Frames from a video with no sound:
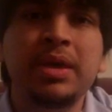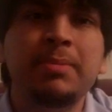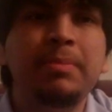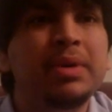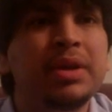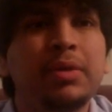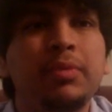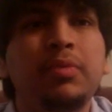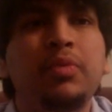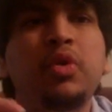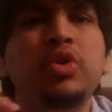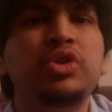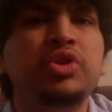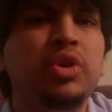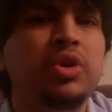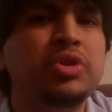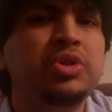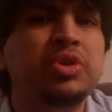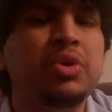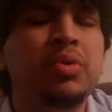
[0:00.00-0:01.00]
But it was
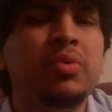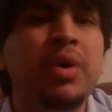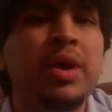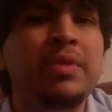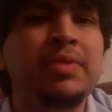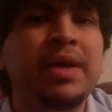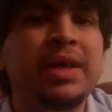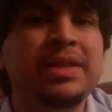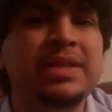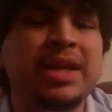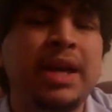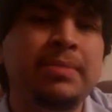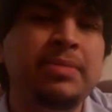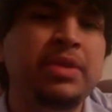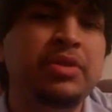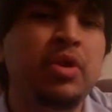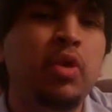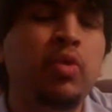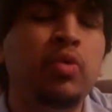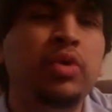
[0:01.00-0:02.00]
also around that time
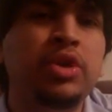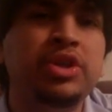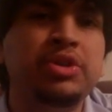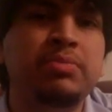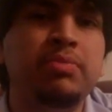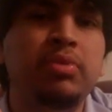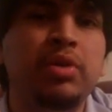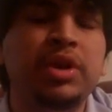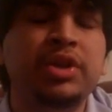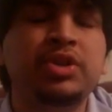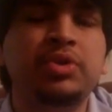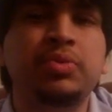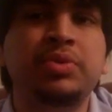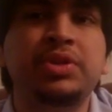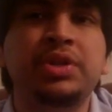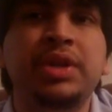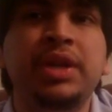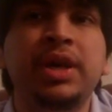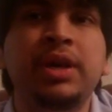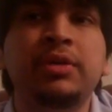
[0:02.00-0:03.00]
that the Orange Bricks was
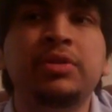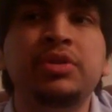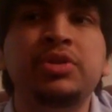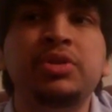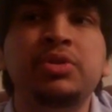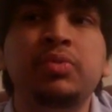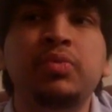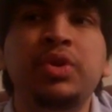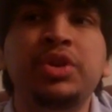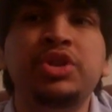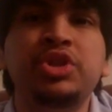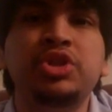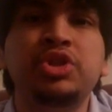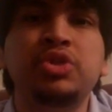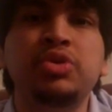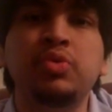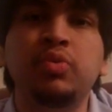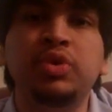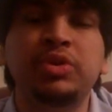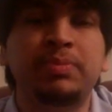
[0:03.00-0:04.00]
announced,
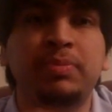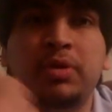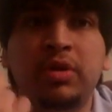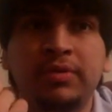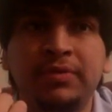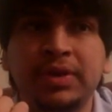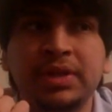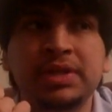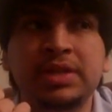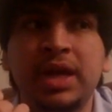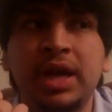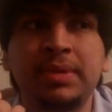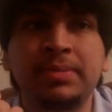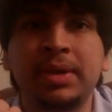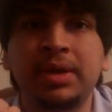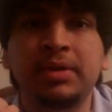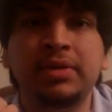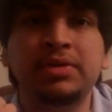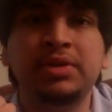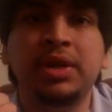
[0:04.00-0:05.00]
which was perfect
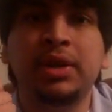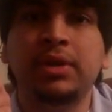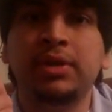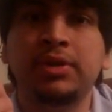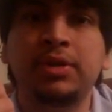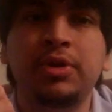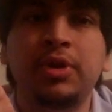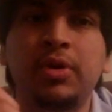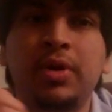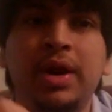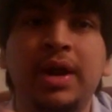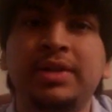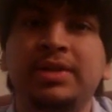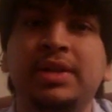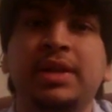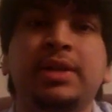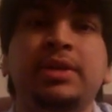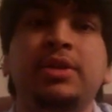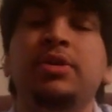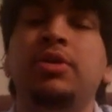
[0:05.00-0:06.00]
timing. Because, I was
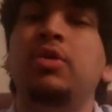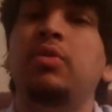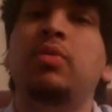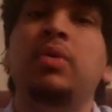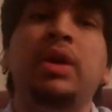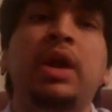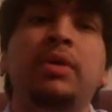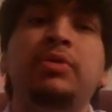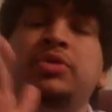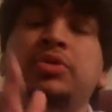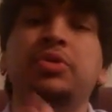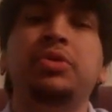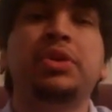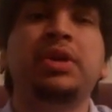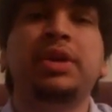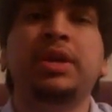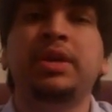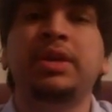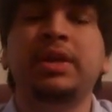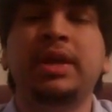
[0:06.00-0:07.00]
like, you know what? I was
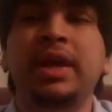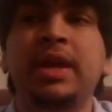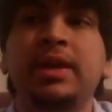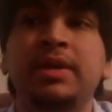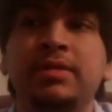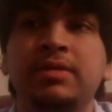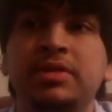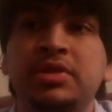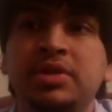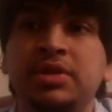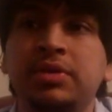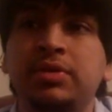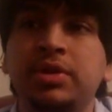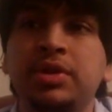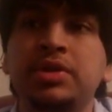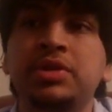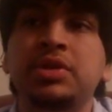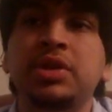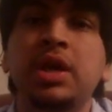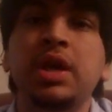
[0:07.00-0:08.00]
looking into getting the
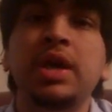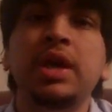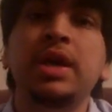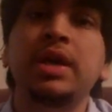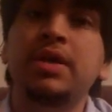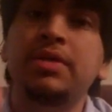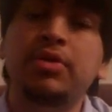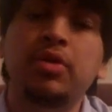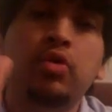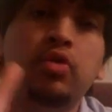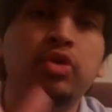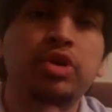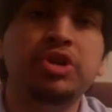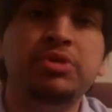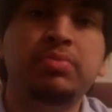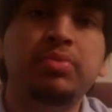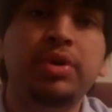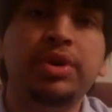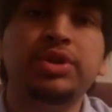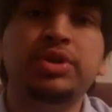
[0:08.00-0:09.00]
series. The Orange
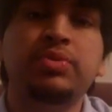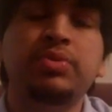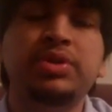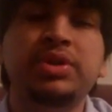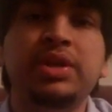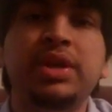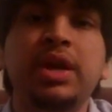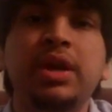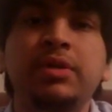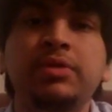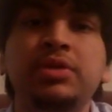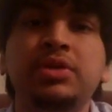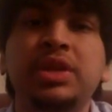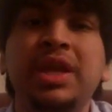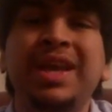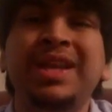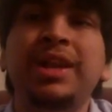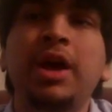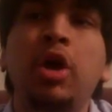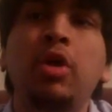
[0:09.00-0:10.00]
Bricks was announced.
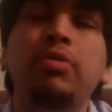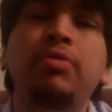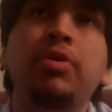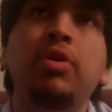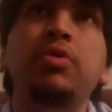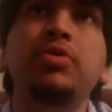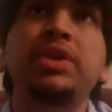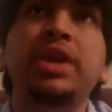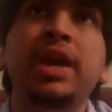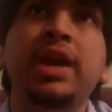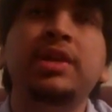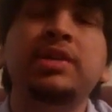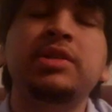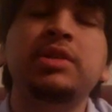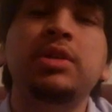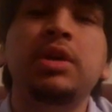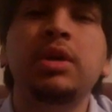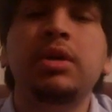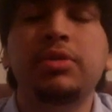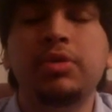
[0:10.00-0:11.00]
And although,
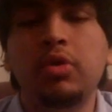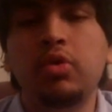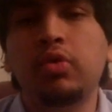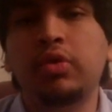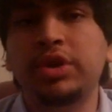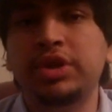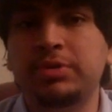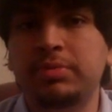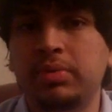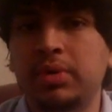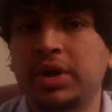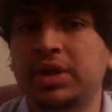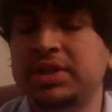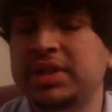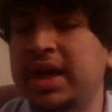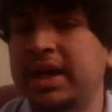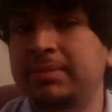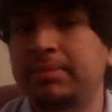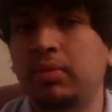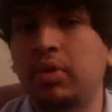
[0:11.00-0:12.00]
yes, the Orange Bricks
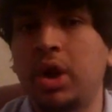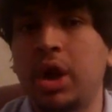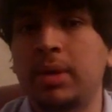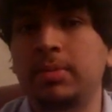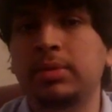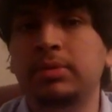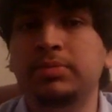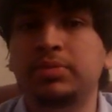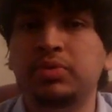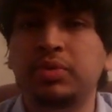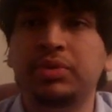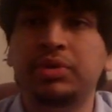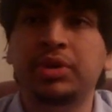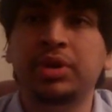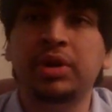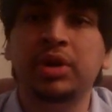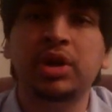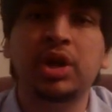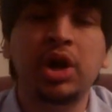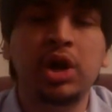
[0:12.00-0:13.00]
had problems with
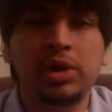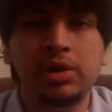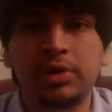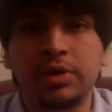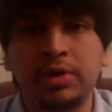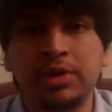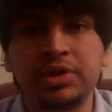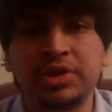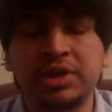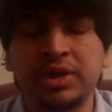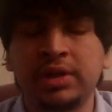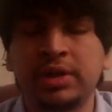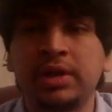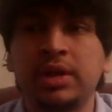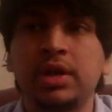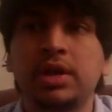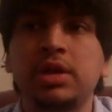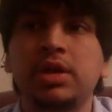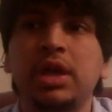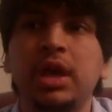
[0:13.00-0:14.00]
their colors and
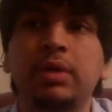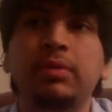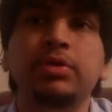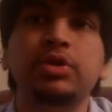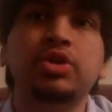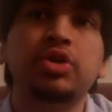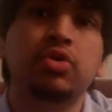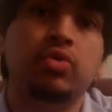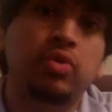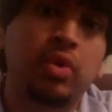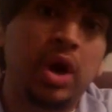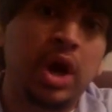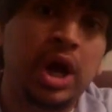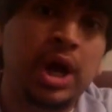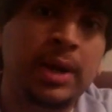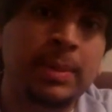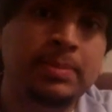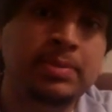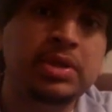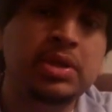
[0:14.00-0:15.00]
it was
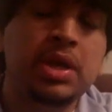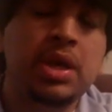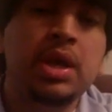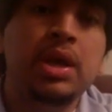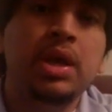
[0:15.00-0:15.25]
cropped,